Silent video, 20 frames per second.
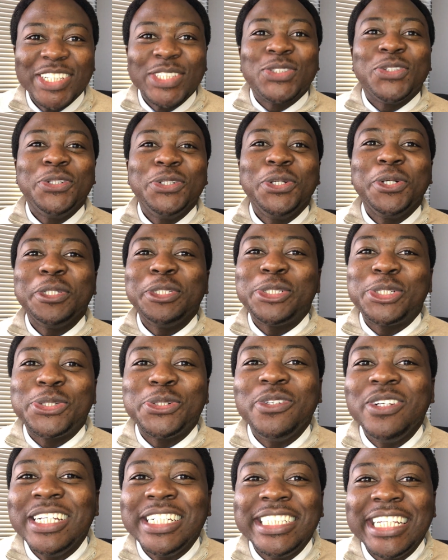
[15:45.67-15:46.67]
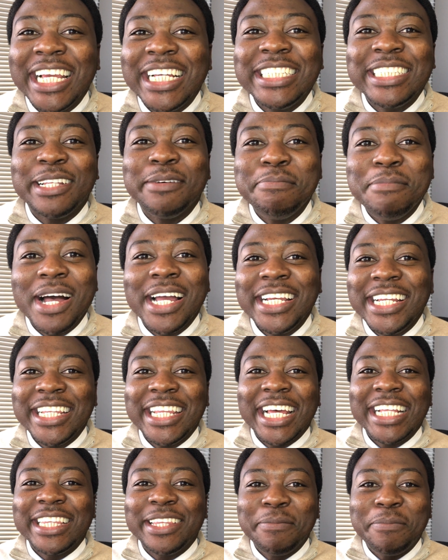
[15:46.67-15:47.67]
So yours truly takes the money
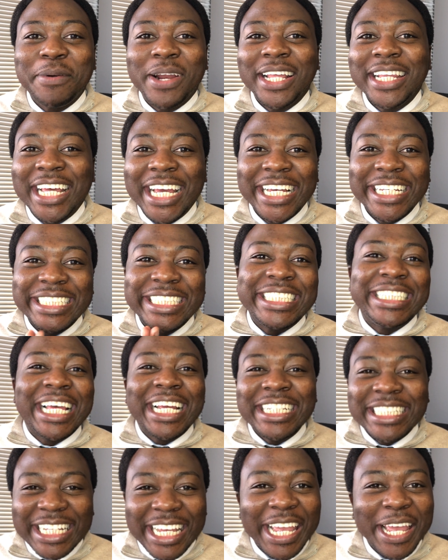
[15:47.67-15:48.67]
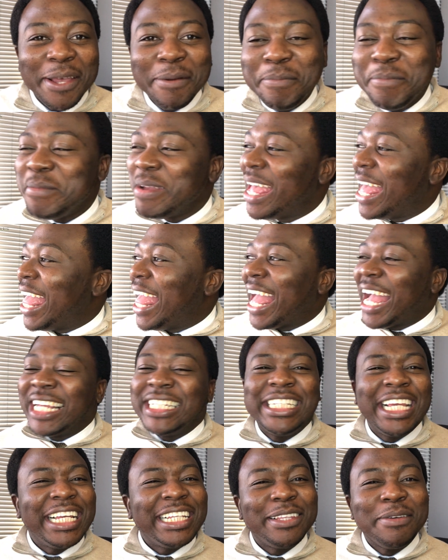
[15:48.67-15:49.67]
that the brother has sent him. I
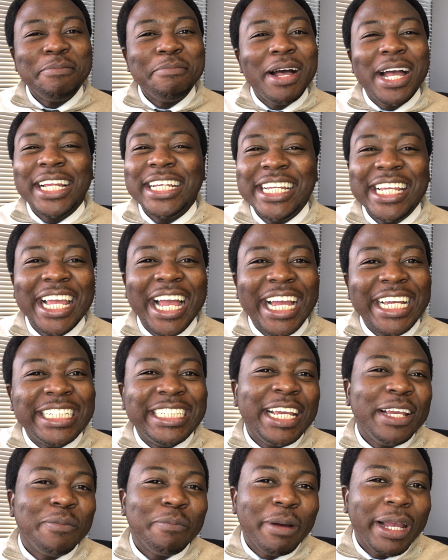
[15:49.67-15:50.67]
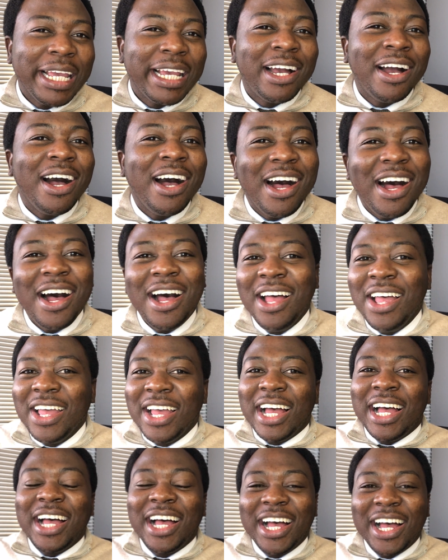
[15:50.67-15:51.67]
take the money, I take my car
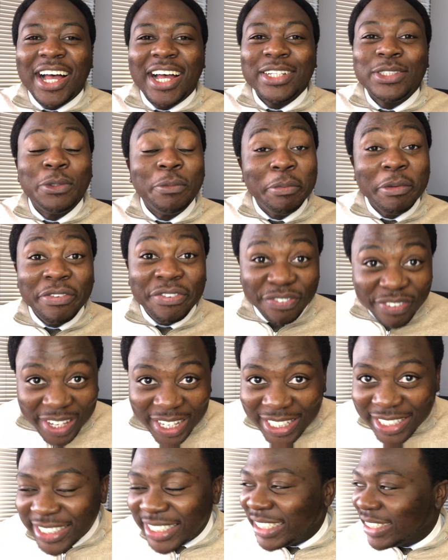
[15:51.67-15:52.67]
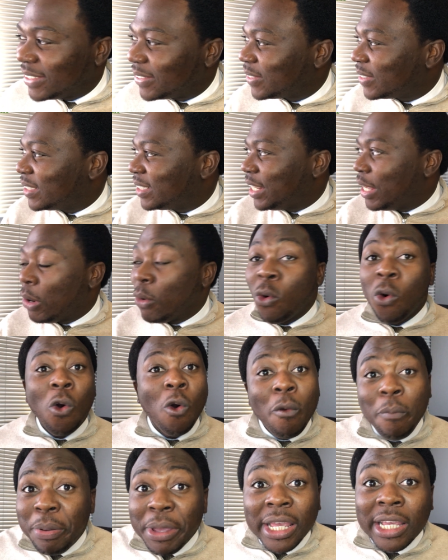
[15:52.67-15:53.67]
to be fixed,
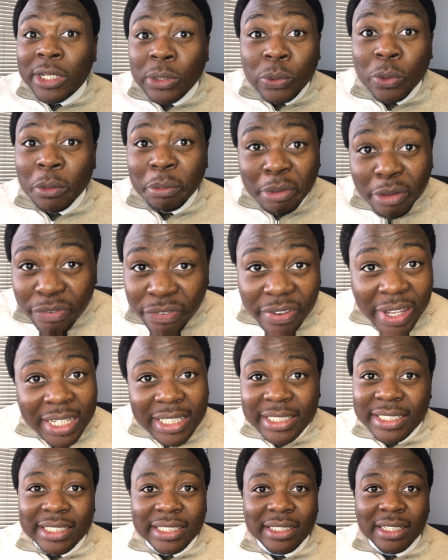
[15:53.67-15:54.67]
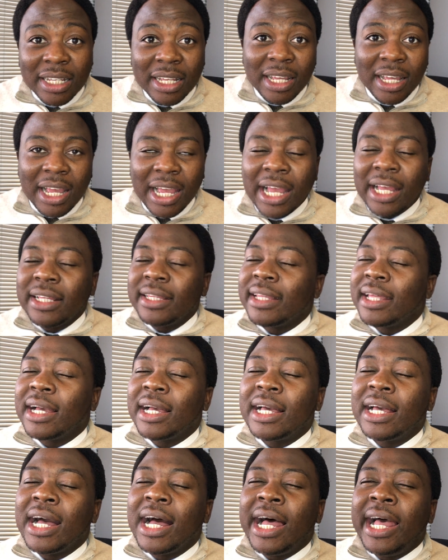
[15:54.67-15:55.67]
hoping it will be fixed. And the
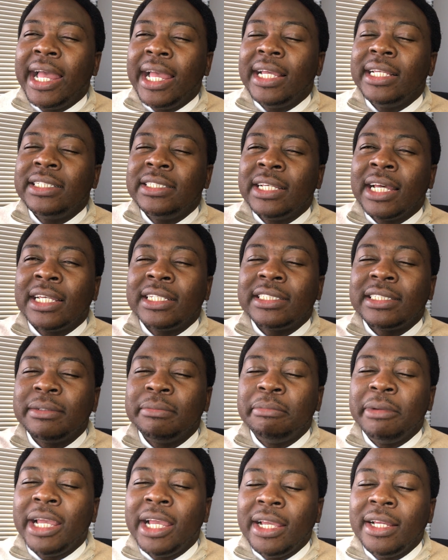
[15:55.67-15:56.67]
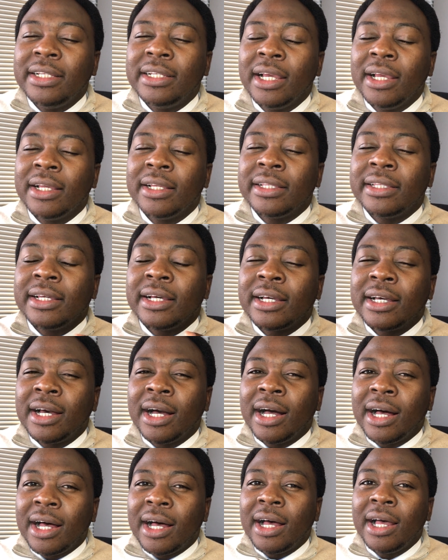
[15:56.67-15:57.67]
guy just made the
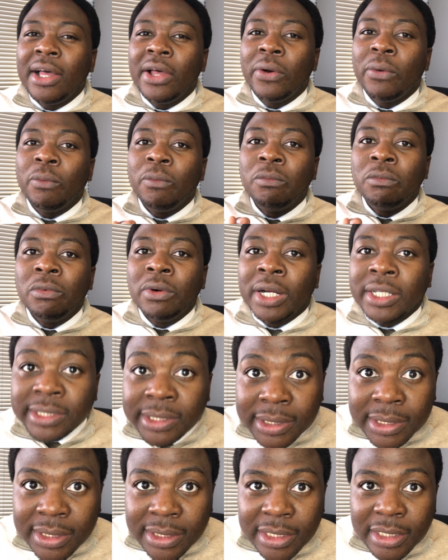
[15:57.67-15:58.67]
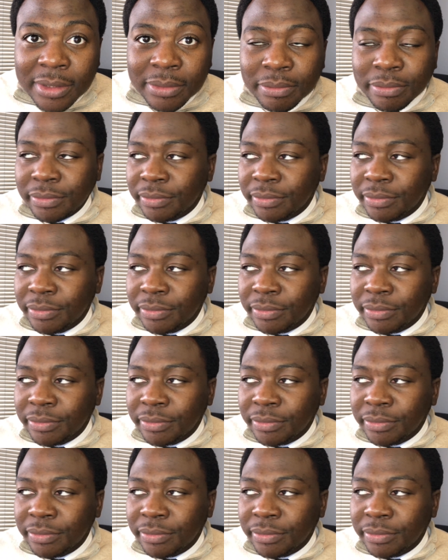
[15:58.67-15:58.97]
car worse.